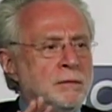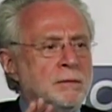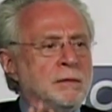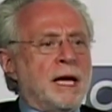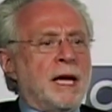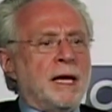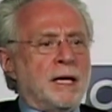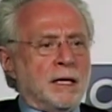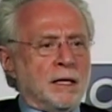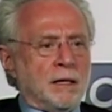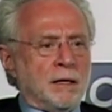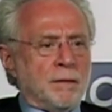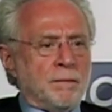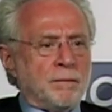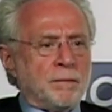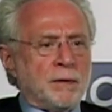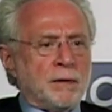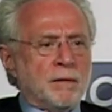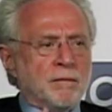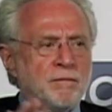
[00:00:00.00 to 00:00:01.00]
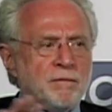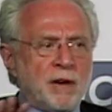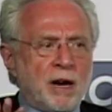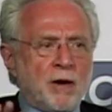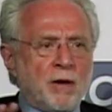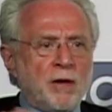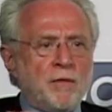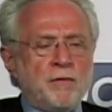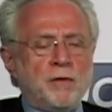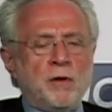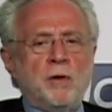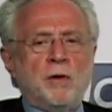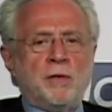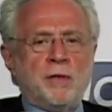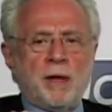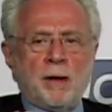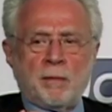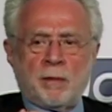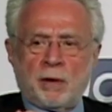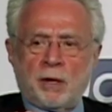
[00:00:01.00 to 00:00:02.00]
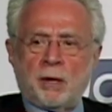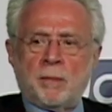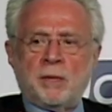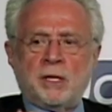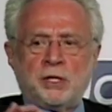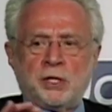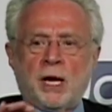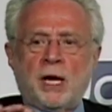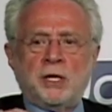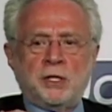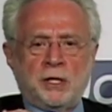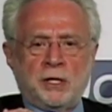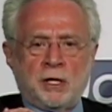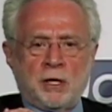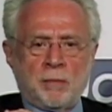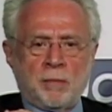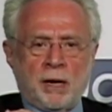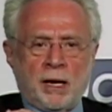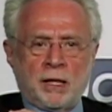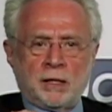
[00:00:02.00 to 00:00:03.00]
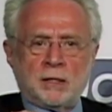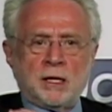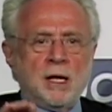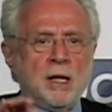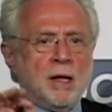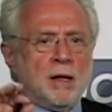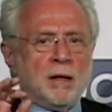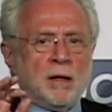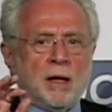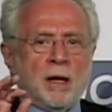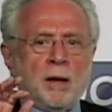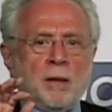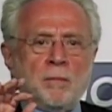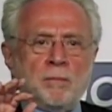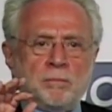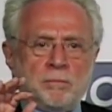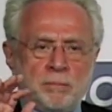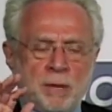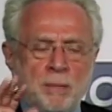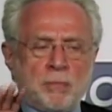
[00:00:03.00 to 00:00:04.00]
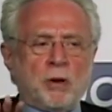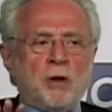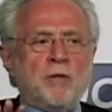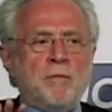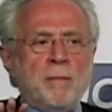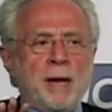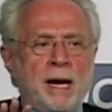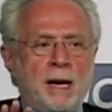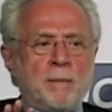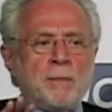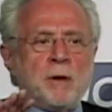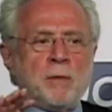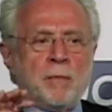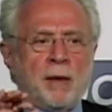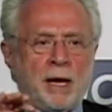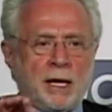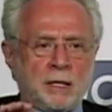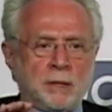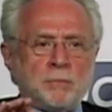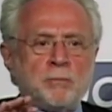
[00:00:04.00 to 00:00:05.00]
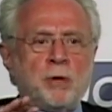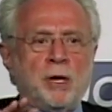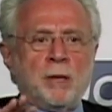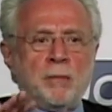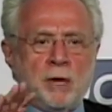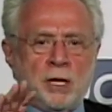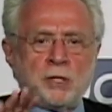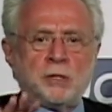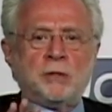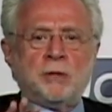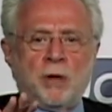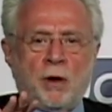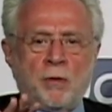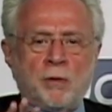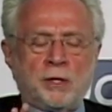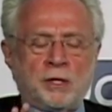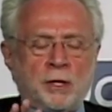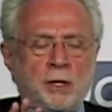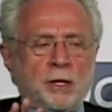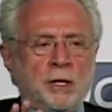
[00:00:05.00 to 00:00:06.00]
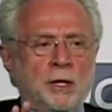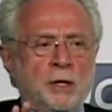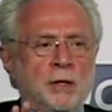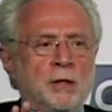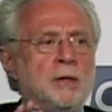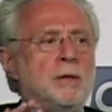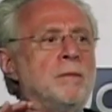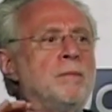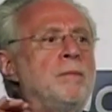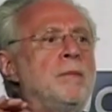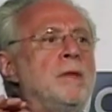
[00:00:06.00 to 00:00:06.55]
taken. Very few of them are going to be changing their minds. People who have made up their minds pretty much know what they're going to do.